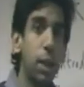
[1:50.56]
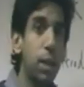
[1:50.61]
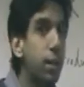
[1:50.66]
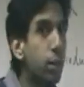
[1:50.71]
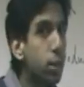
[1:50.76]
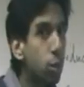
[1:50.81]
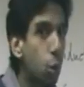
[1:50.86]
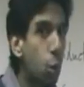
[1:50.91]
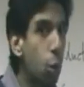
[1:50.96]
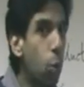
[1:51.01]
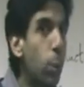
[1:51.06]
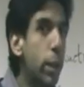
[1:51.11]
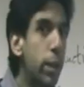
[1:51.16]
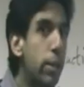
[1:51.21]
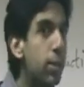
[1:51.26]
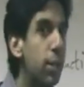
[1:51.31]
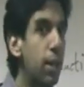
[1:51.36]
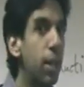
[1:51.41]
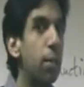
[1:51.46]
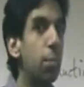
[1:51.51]
There's always
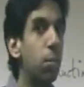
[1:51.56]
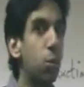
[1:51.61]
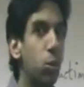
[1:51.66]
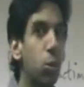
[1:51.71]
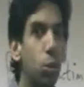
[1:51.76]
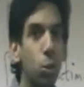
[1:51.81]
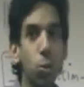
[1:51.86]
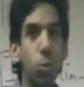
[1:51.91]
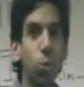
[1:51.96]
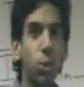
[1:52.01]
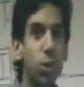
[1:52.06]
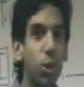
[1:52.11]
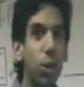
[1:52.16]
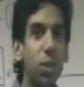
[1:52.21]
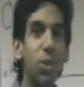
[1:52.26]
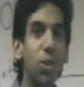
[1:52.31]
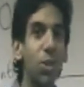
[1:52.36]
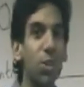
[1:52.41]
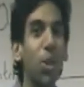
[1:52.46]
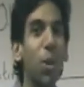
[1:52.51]
tips to do with
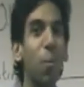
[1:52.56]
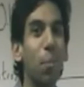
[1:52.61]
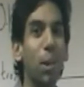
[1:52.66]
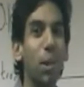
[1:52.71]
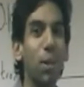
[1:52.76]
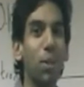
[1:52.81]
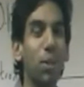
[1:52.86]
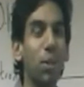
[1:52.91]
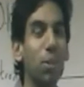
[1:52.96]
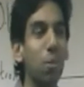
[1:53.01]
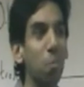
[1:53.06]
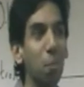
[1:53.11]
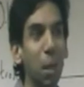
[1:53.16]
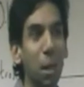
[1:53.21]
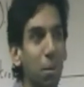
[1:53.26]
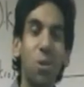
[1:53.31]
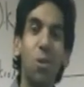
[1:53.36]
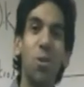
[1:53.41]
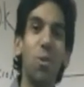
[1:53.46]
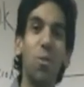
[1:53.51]
certain topics, maybe
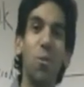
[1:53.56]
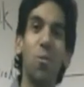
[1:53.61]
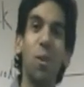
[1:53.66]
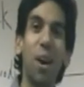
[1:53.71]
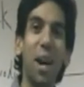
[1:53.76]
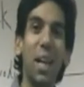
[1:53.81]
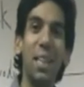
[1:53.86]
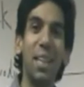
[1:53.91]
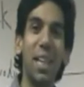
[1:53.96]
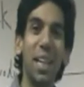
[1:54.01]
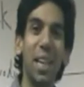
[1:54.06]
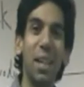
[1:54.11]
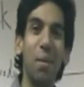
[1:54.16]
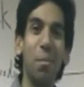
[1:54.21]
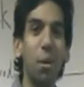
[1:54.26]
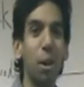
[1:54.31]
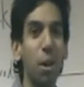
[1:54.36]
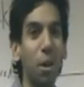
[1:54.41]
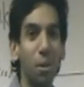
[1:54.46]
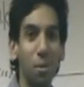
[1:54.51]
not just of
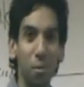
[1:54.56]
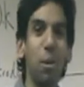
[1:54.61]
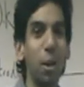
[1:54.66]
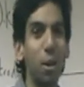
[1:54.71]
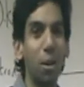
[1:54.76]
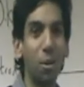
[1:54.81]
IT, but